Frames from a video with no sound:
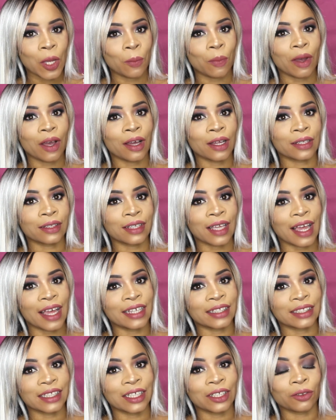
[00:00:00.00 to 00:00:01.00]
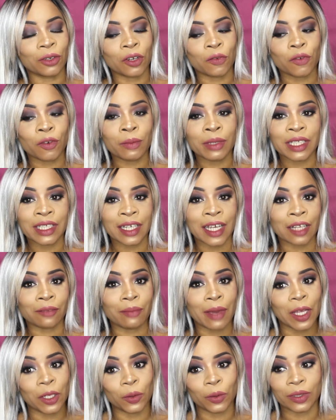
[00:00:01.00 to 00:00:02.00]
but guys, in order for me to get
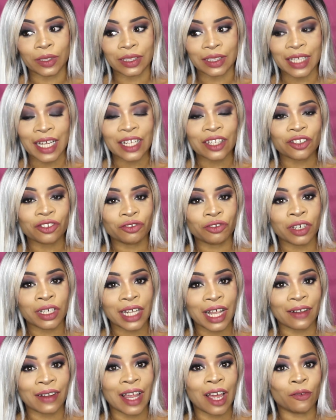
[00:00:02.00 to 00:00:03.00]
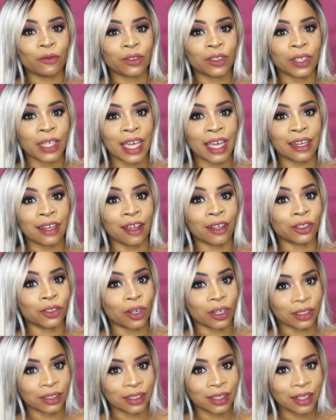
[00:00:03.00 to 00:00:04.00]
my nose that straight, I'll have to get a
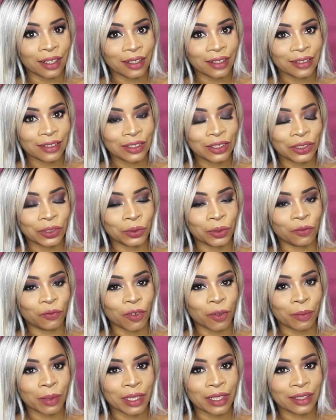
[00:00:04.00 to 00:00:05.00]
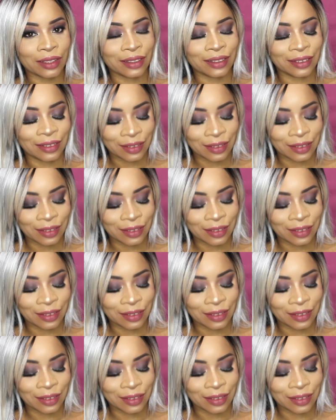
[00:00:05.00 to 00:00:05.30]
doctor to do it for me.